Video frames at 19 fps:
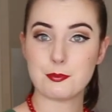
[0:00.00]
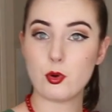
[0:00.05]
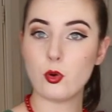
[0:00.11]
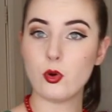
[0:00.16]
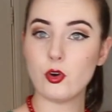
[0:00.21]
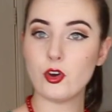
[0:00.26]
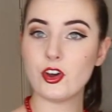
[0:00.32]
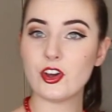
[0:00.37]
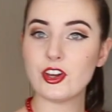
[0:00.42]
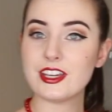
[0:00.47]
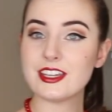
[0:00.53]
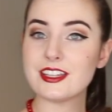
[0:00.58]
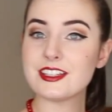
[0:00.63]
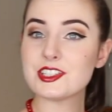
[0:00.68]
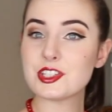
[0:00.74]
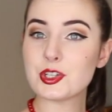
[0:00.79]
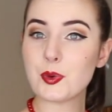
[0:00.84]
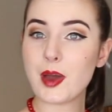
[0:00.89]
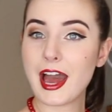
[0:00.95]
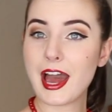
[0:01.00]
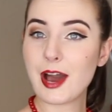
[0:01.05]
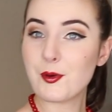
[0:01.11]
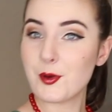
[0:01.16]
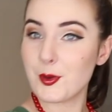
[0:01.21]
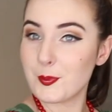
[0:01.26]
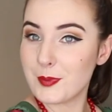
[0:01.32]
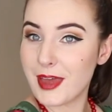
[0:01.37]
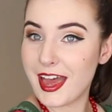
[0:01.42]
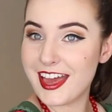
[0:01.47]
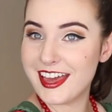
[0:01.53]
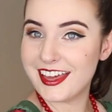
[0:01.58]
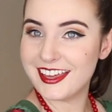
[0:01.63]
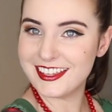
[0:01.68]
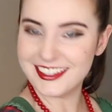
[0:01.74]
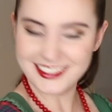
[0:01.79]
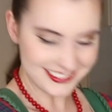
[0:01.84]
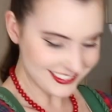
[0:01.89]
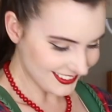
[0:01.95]
pour her into our
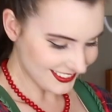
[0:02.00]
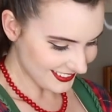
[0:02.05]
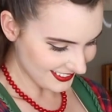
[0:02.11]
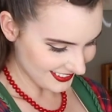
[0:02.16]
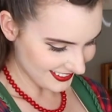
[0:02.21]
pan.